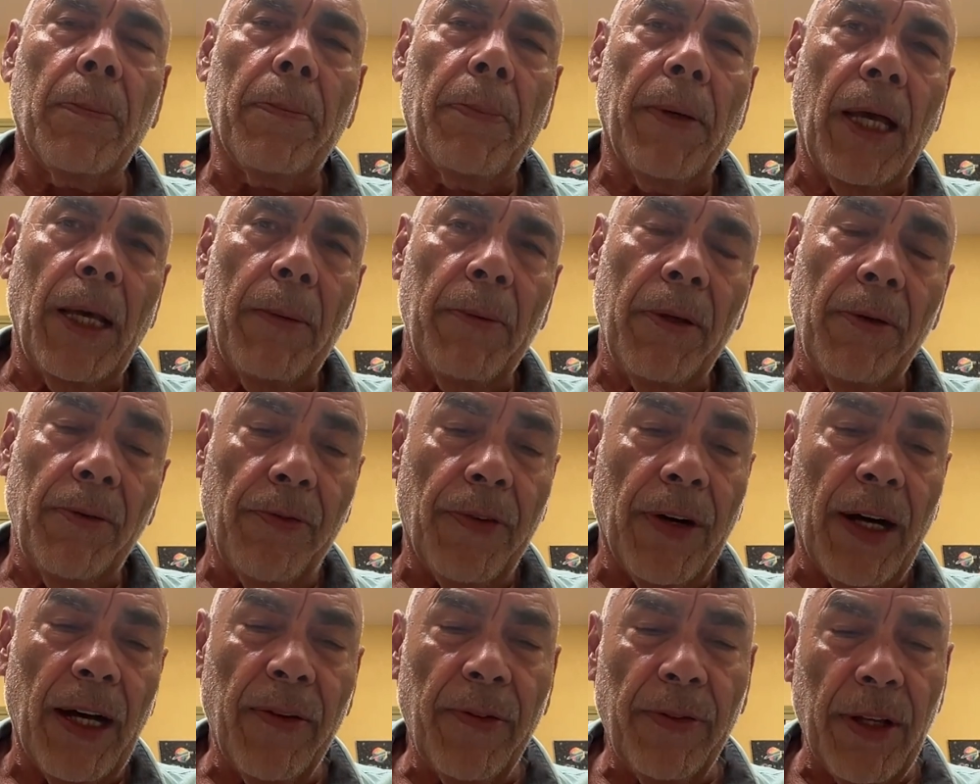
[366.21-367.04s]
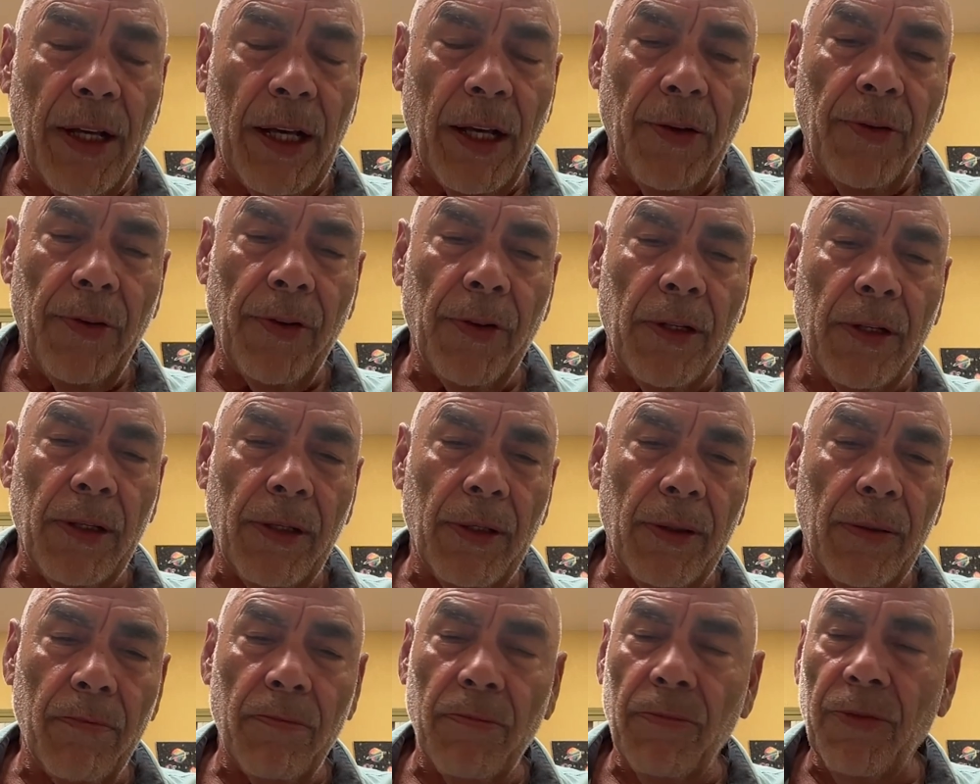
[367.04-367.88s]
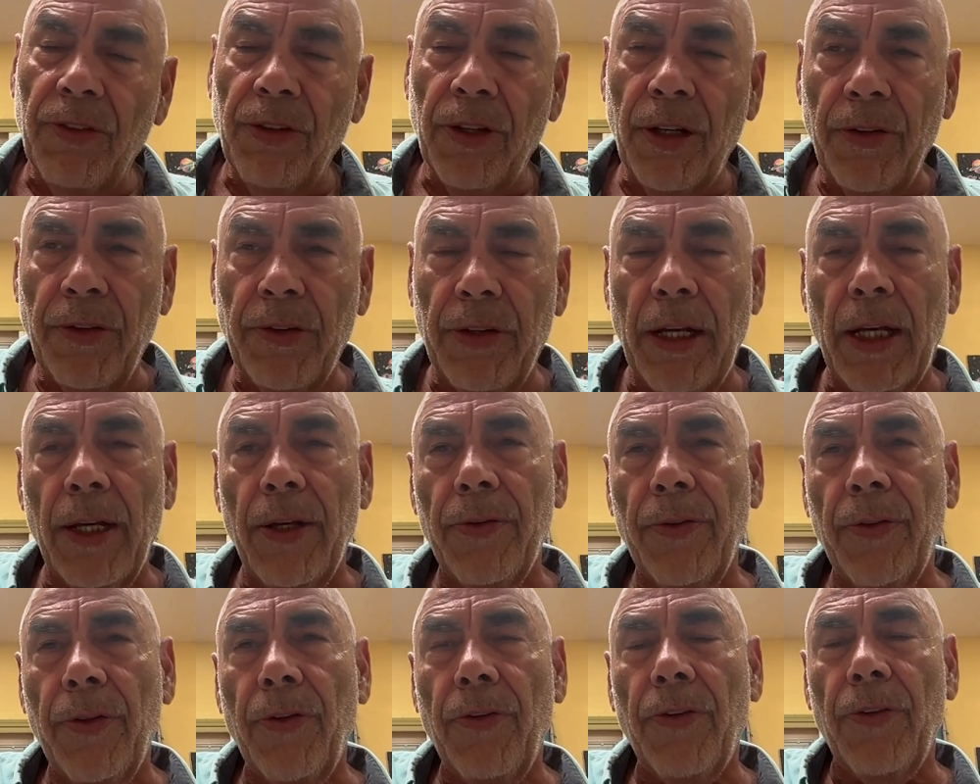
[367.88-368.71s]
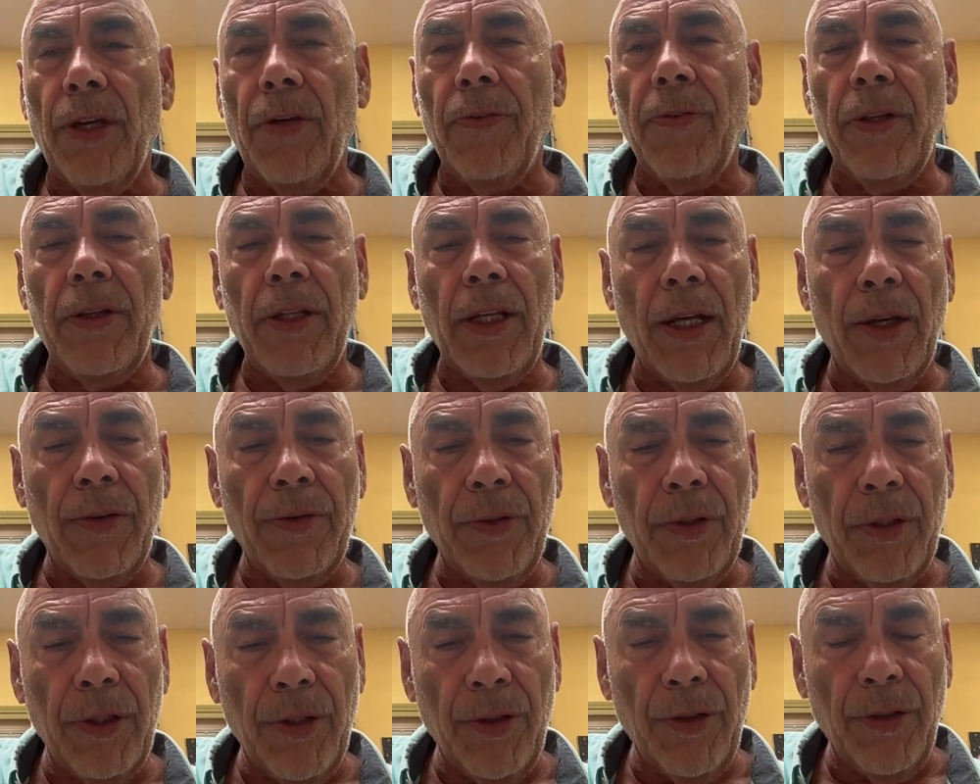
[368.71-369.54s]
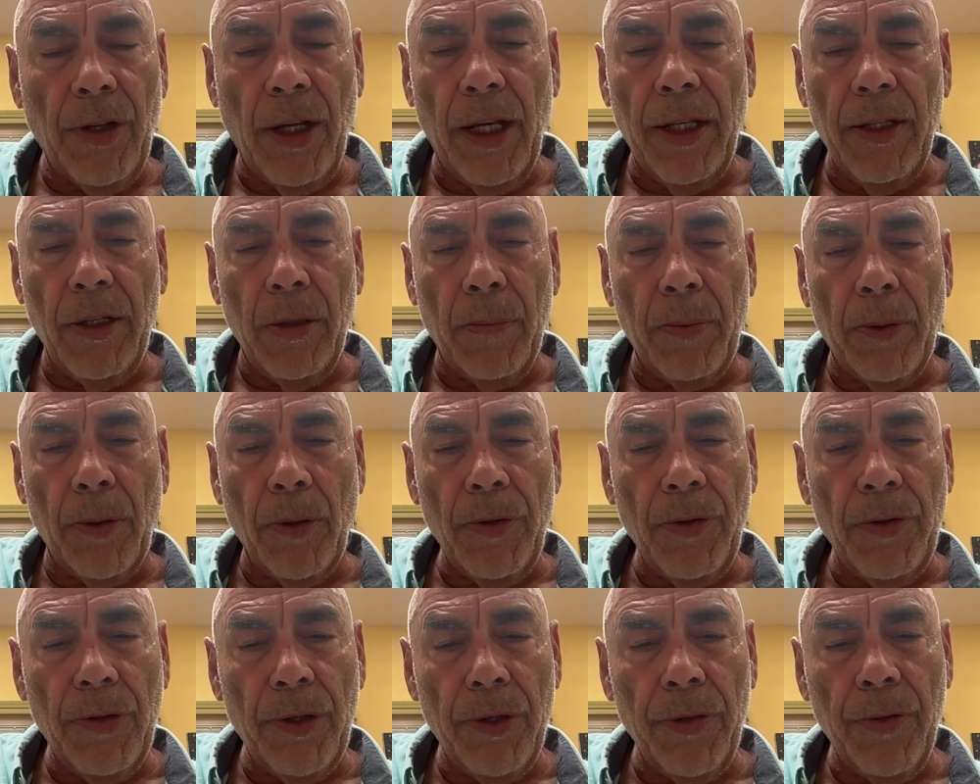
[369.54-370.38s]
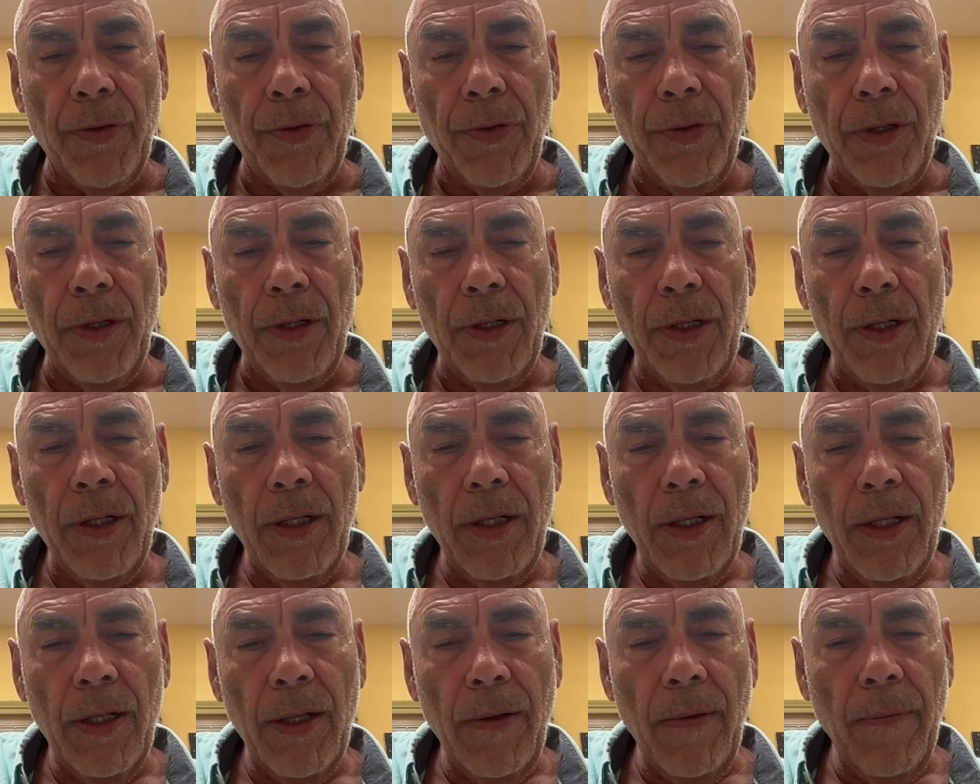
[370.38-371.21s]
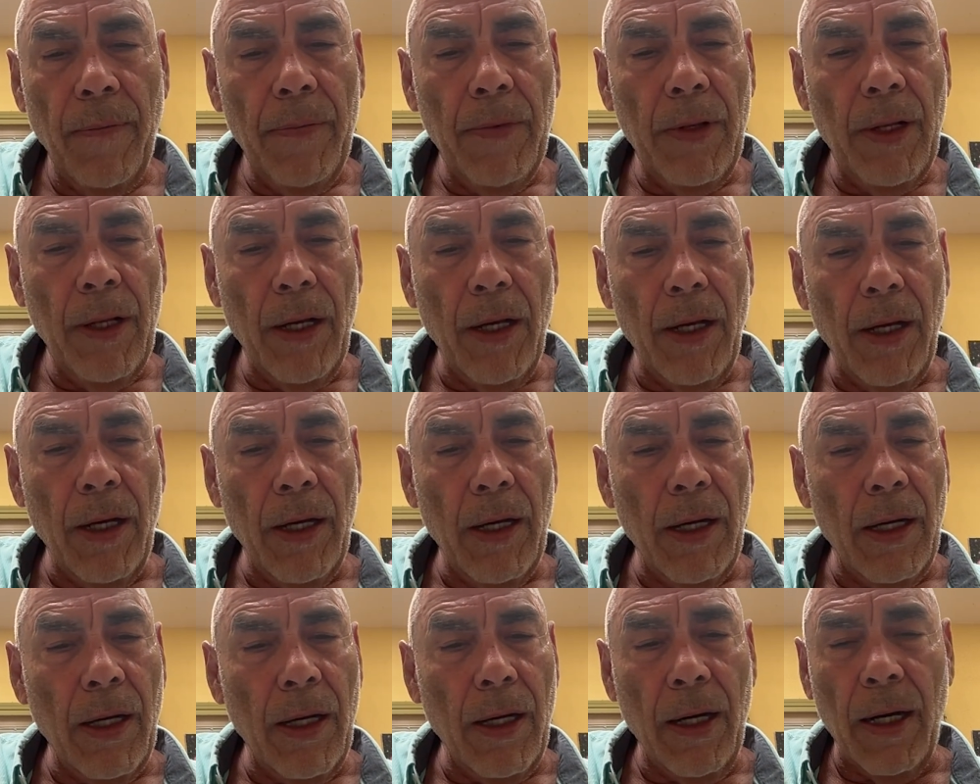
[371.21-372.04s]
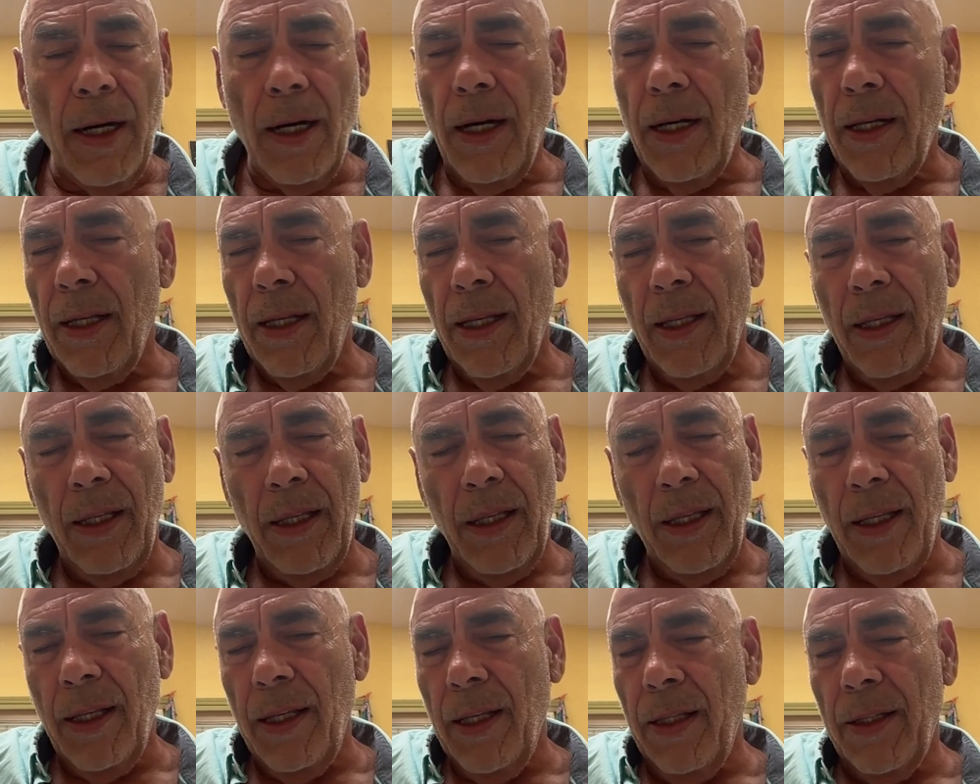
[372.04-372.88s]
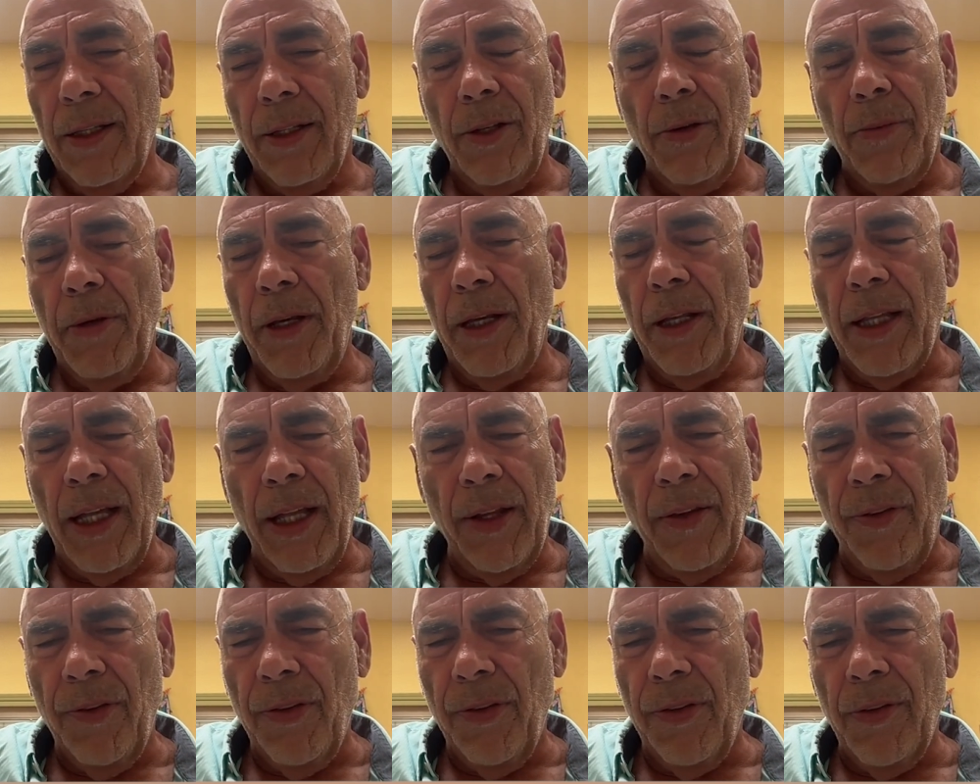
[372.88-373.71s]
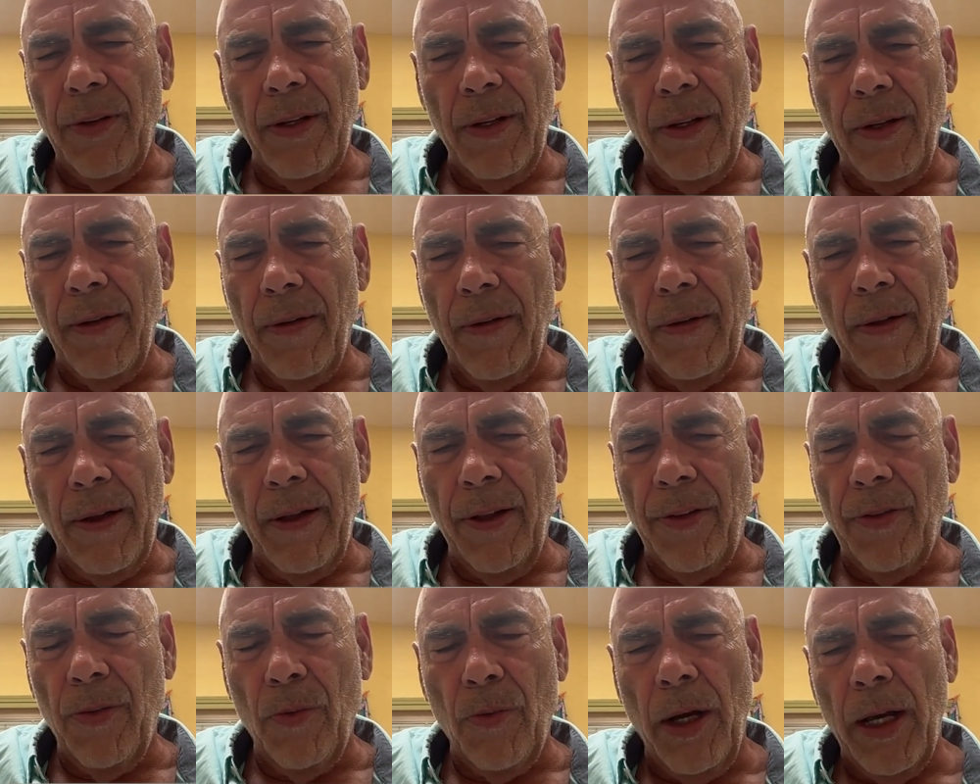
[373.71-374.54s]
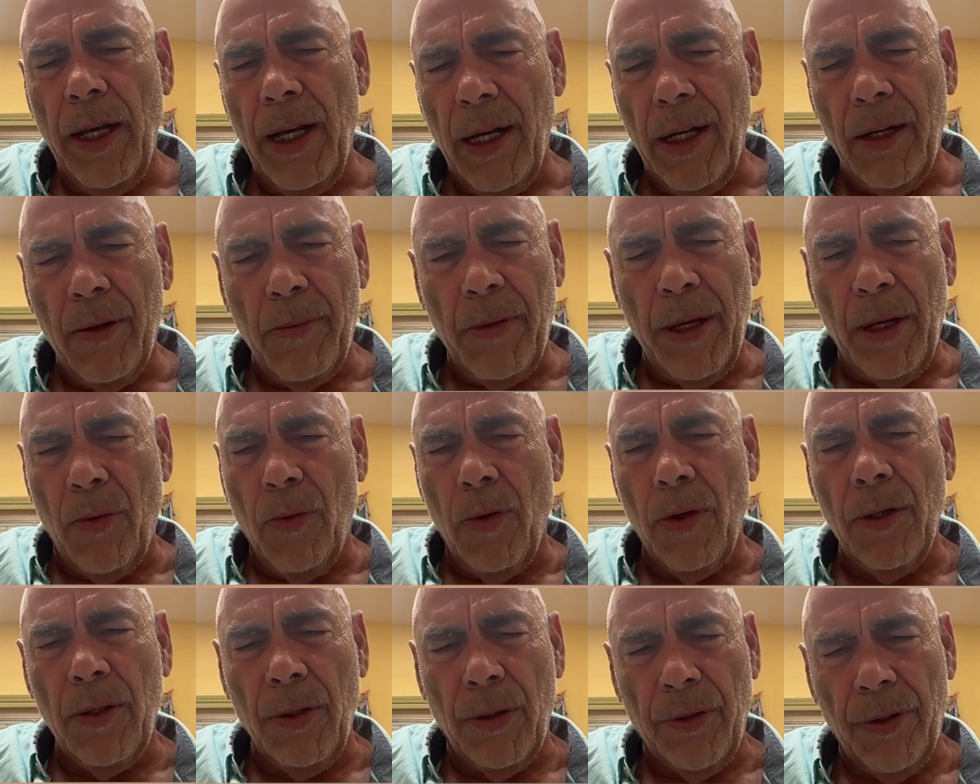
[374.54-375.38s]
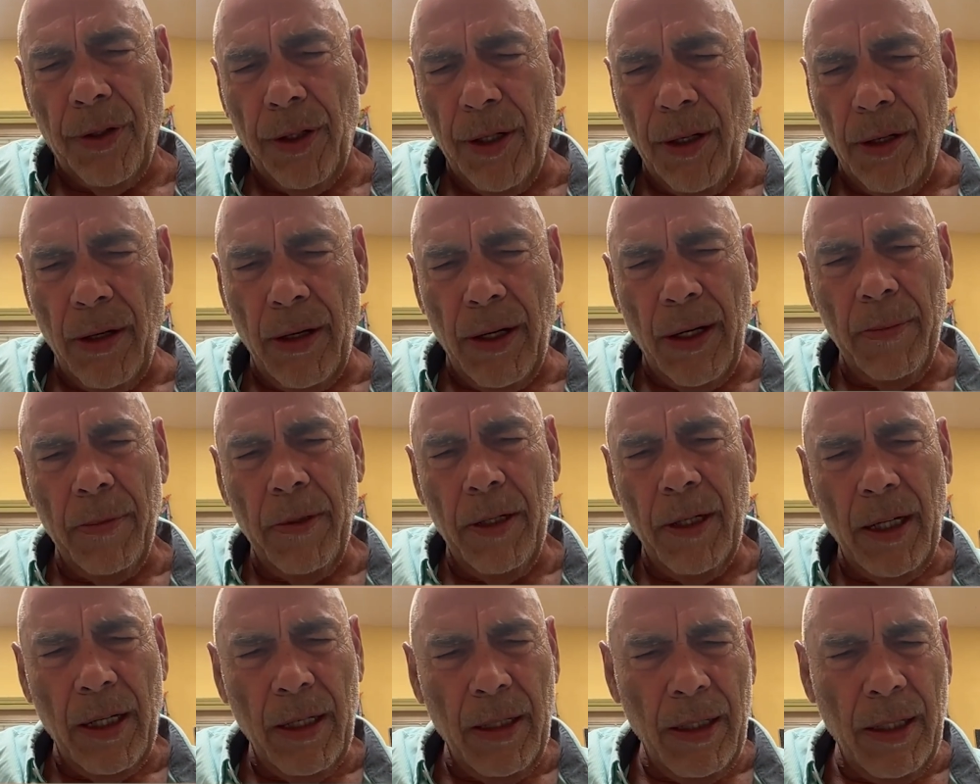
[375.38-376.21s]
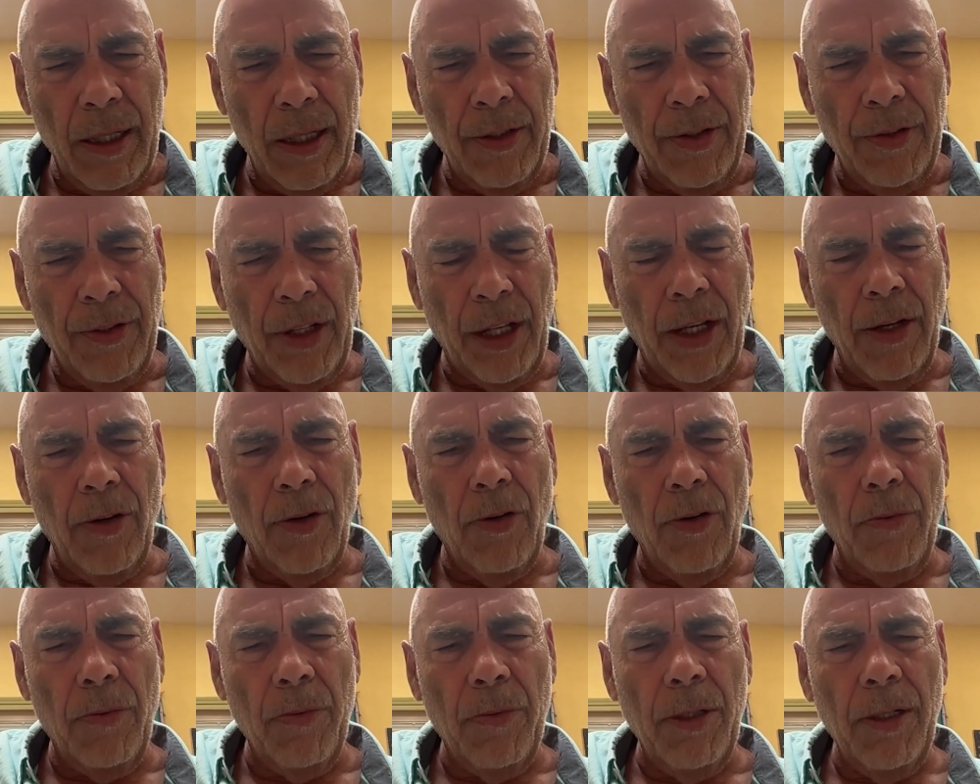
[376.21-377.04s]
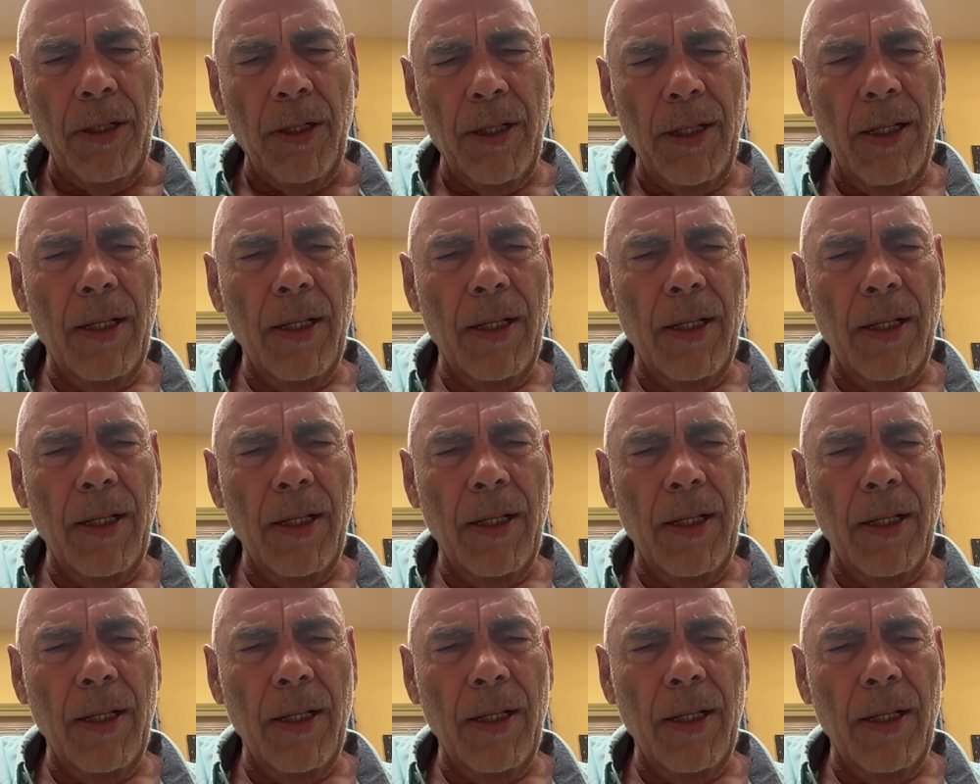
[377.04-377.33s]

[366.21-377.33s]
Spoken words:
to pay me $5,000, $6,000, $7,000 to sign their posters. To me, it's way out of my world. I stay home.